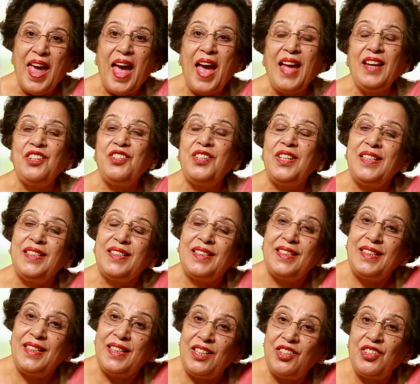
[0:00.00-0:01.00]
And she's
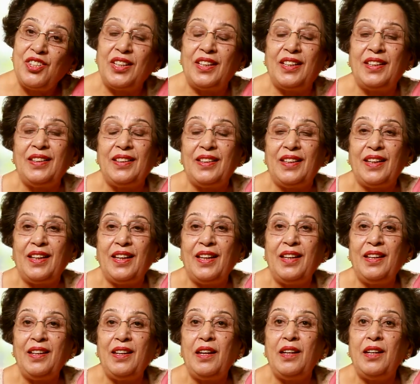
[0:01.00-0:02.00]
teaching
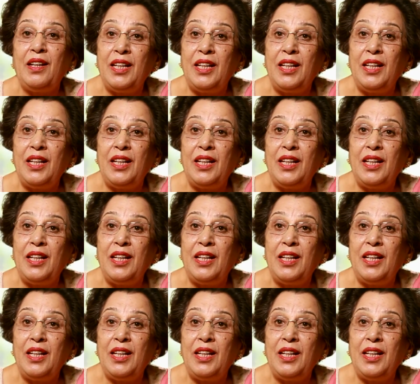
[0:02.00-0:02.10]
in